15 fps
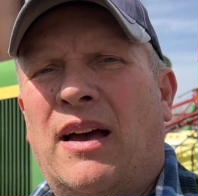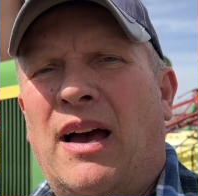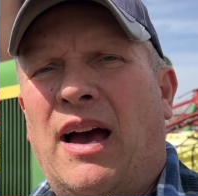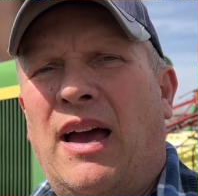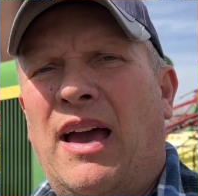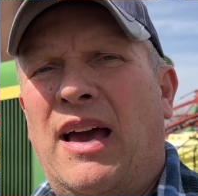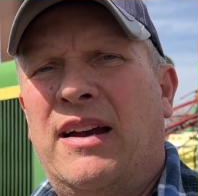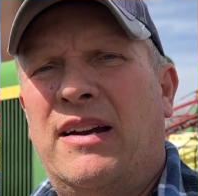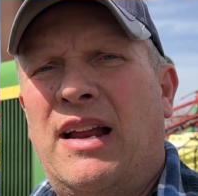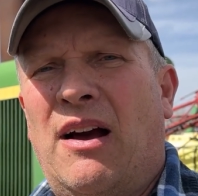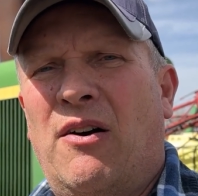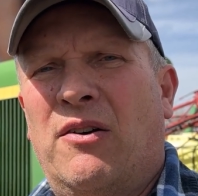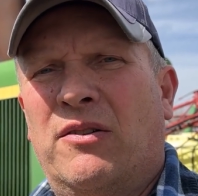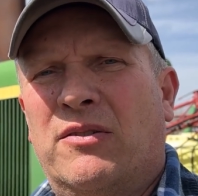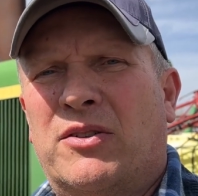I headed
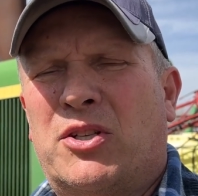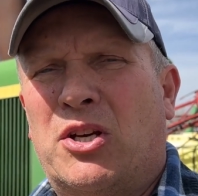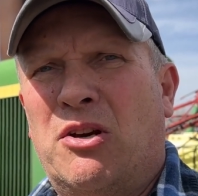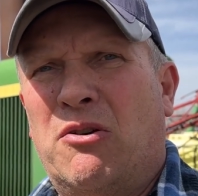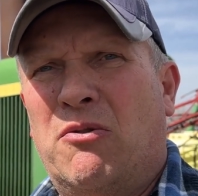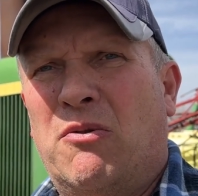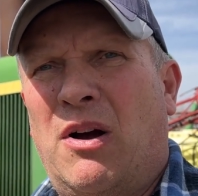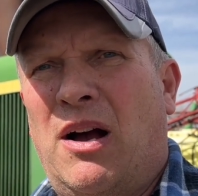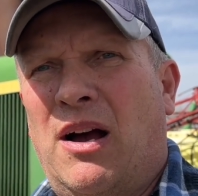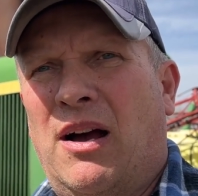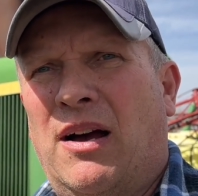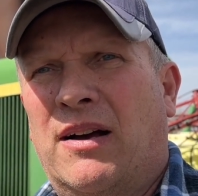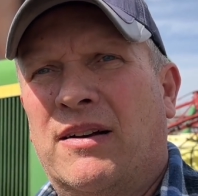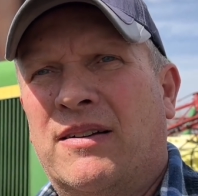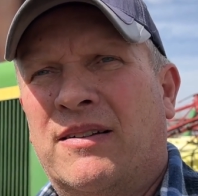out to,
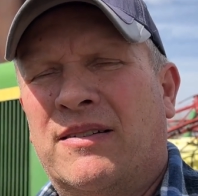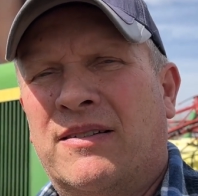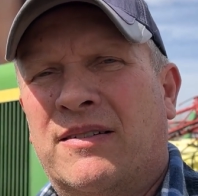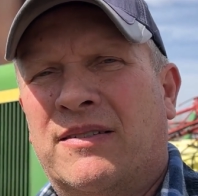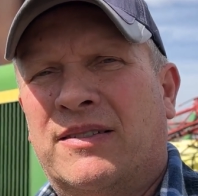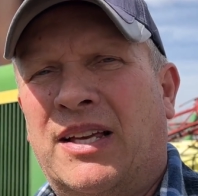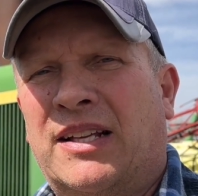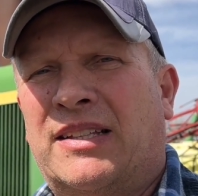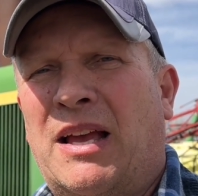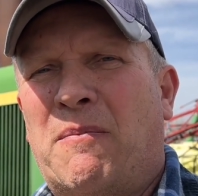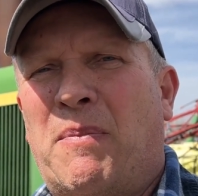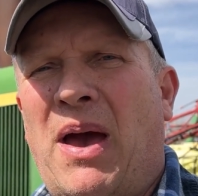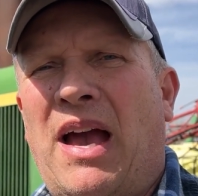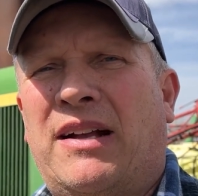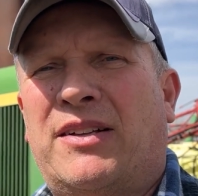take that
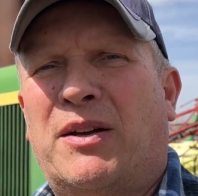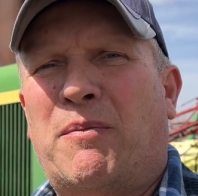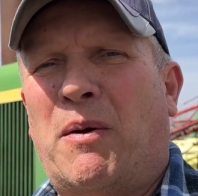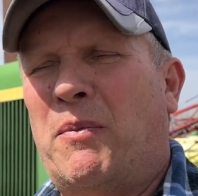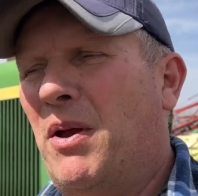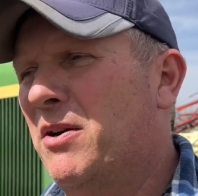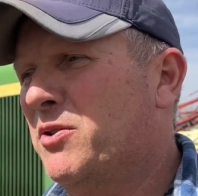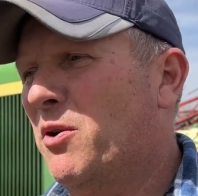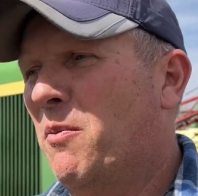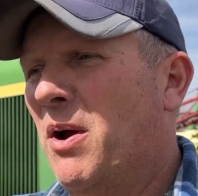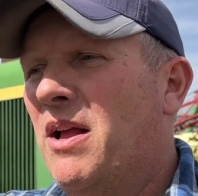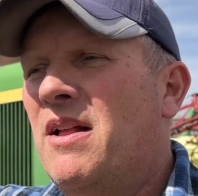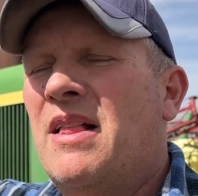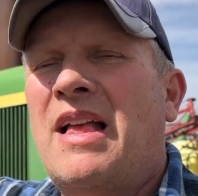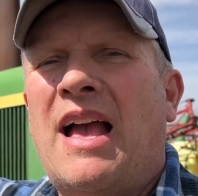back, took my brother's
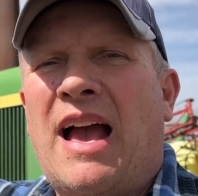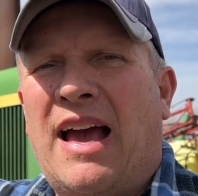lowboy.